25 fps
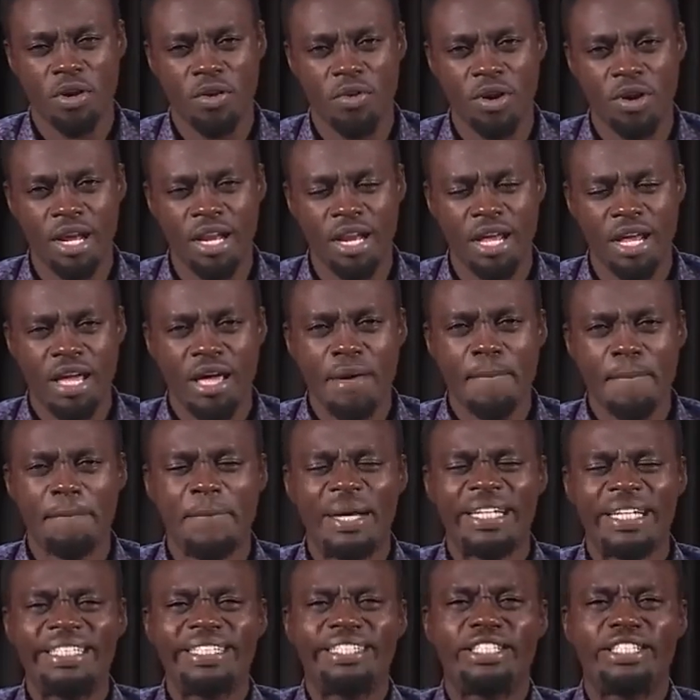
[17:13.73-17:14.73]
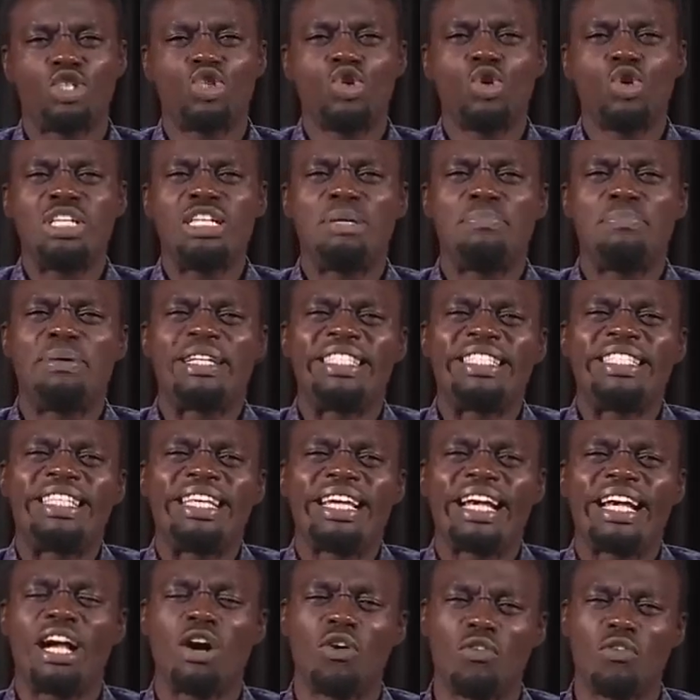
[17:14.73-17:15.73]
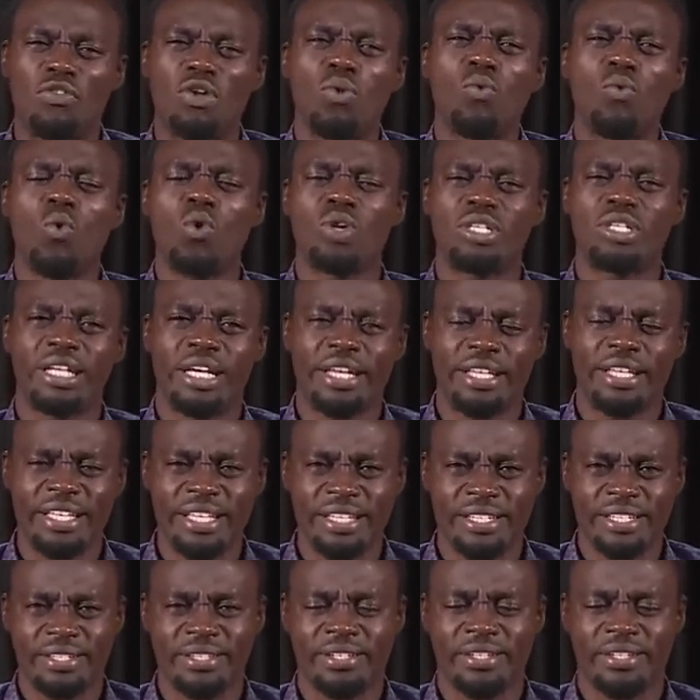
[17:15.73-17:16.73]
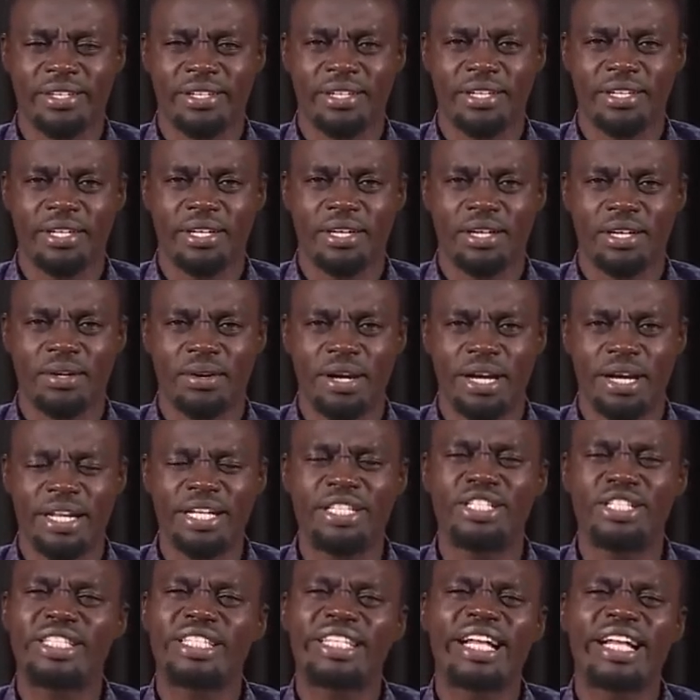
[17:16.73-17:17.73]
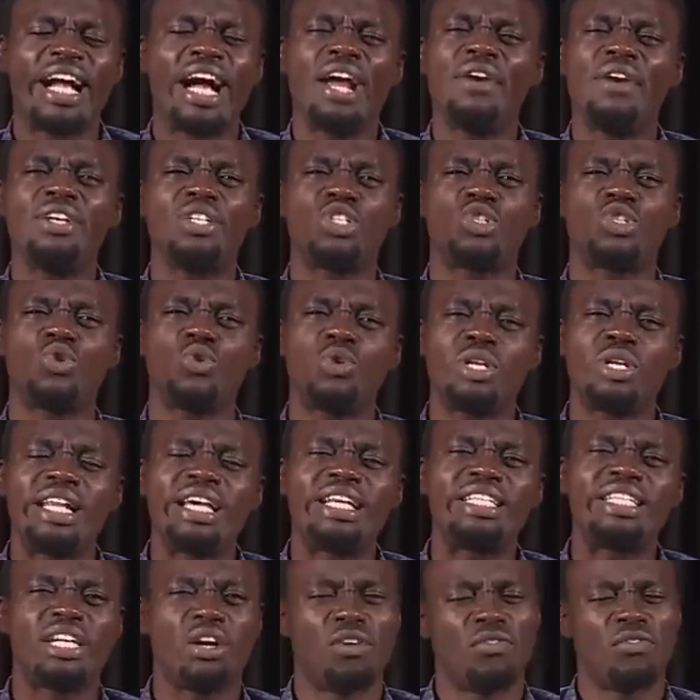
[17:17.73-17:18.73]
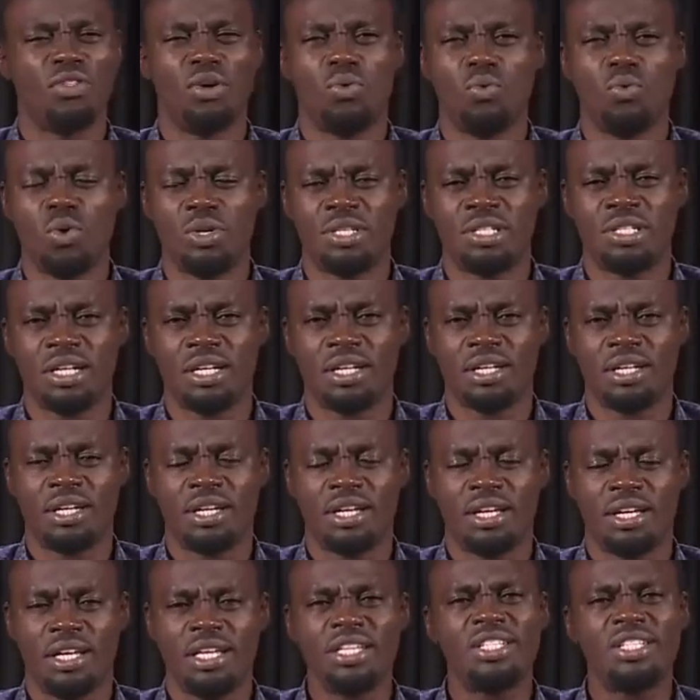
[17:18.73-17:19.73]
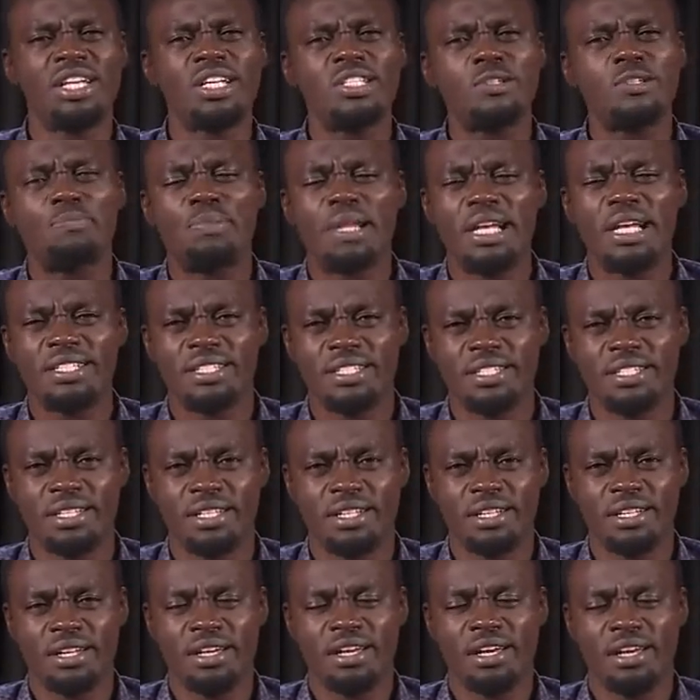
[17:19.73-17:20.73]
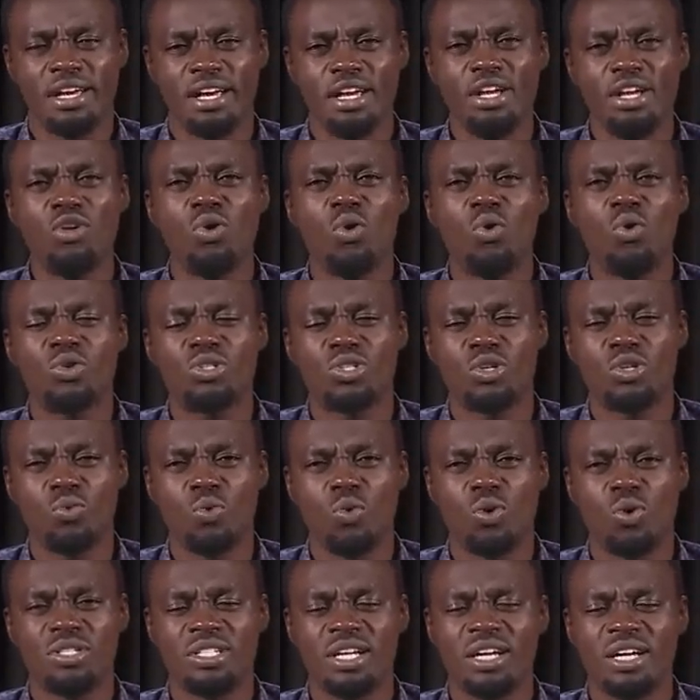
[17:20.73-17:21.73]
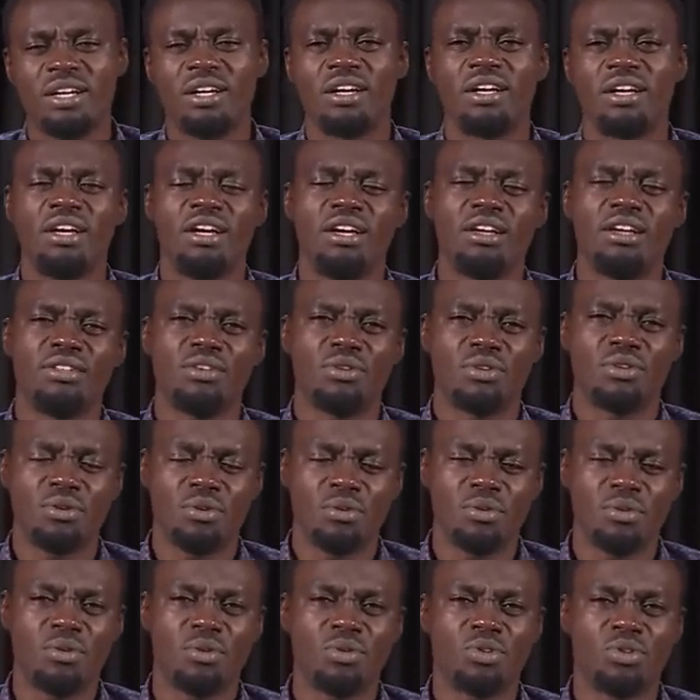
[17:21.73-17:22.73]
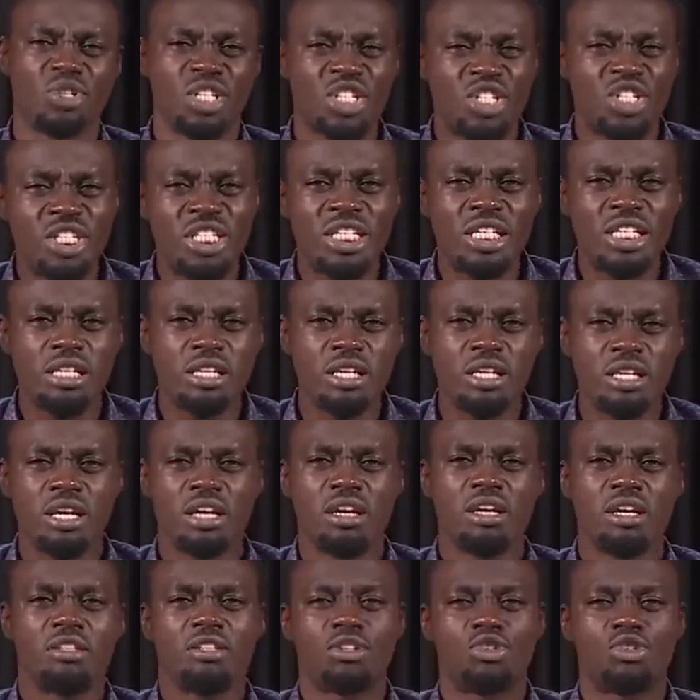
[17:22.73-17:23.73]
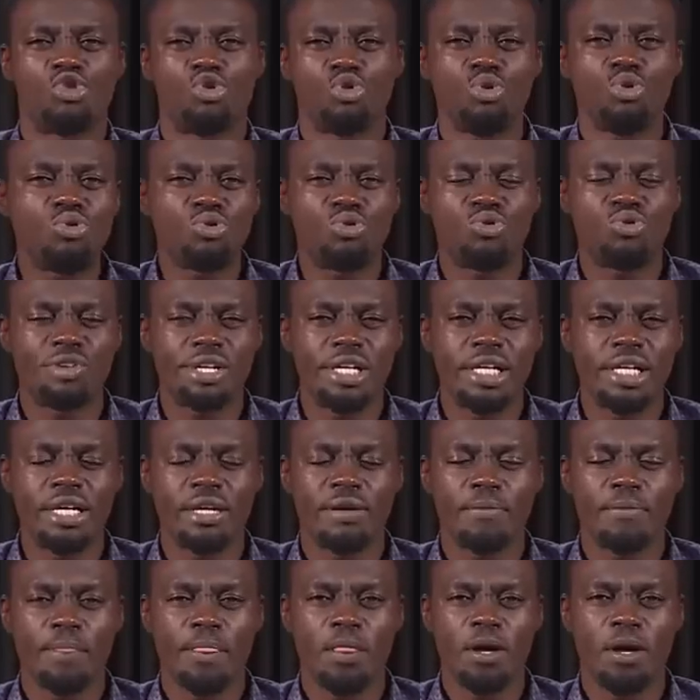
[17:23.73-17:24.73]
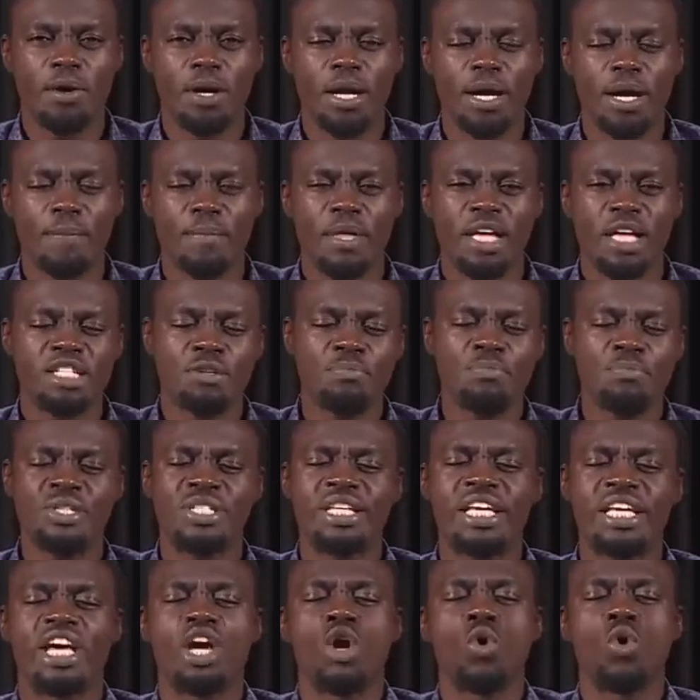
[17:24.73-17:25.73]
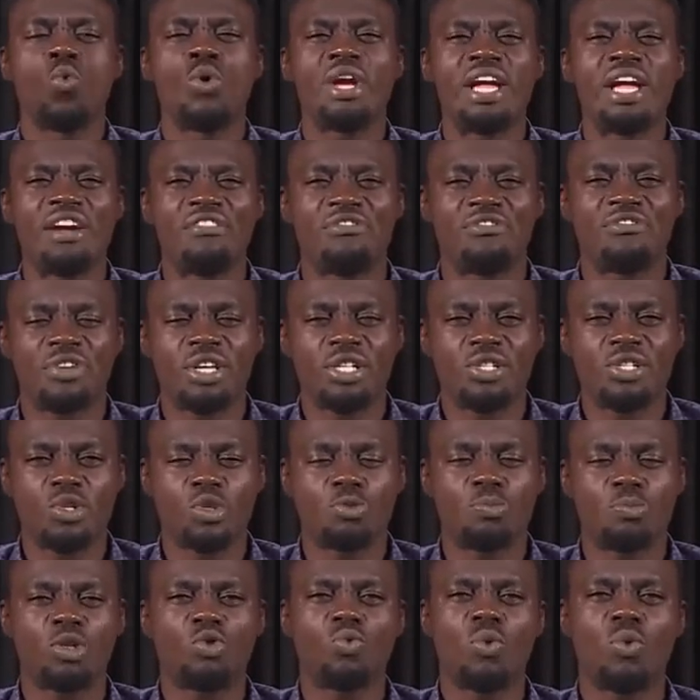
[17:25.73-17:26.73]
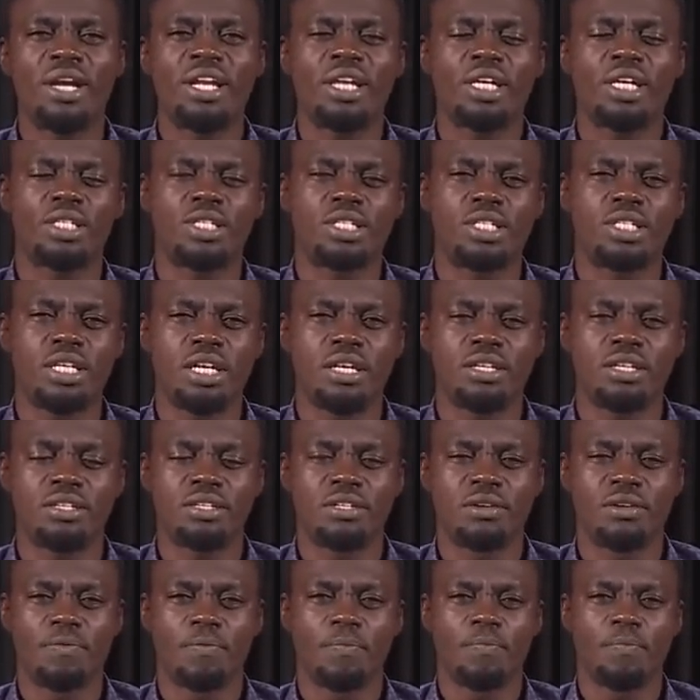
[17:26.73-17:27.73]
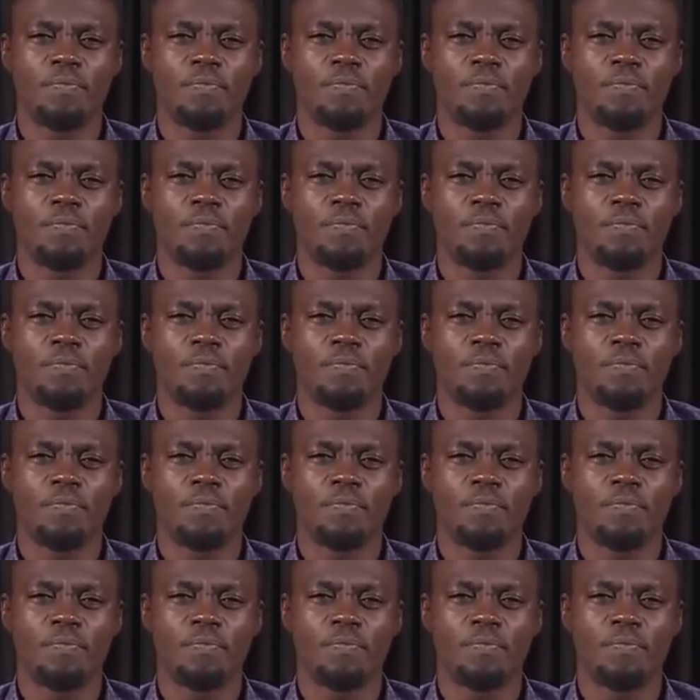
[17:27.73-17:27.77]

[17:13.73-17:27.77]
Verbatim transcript: all right, but it's not a partaker of the water in it, all right, it carries no nature of the water, it's just plastic. It holds the water, you know, or the tea that you drink, all right. Example say, we are vessels, but to what extent?